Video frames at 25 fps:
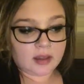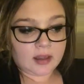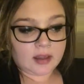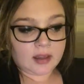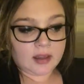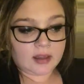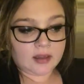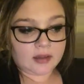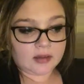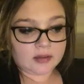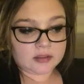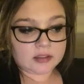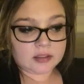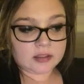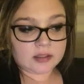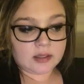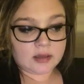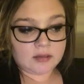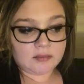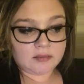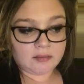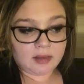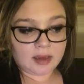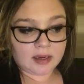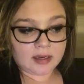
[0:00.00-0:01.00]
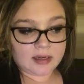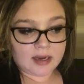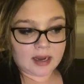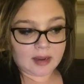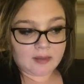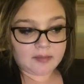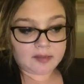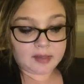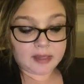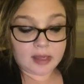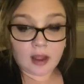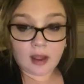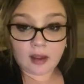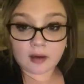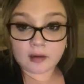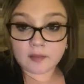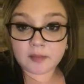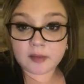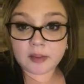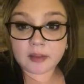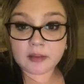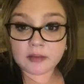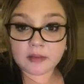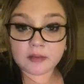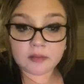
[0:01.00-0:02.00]
And it might not be
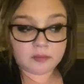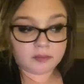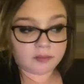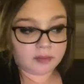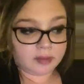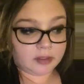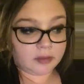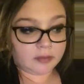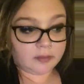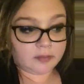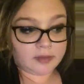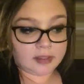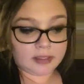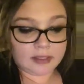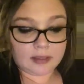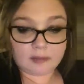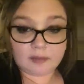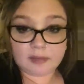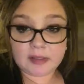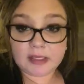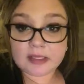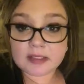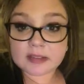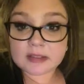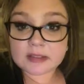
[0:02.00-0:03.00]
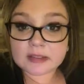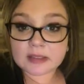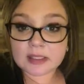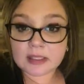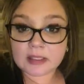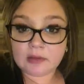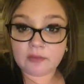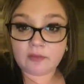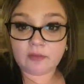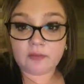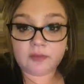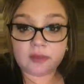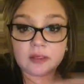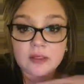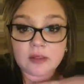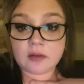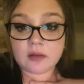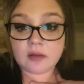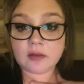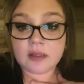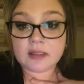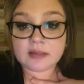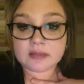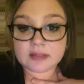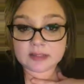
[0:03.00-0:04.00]
audible, but it'll be a peace that you
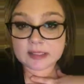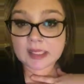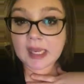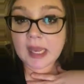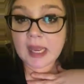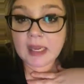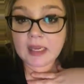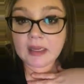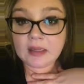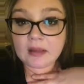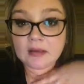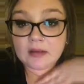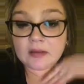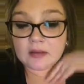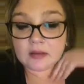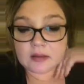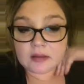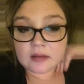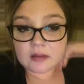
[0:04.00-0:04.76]
feel inside.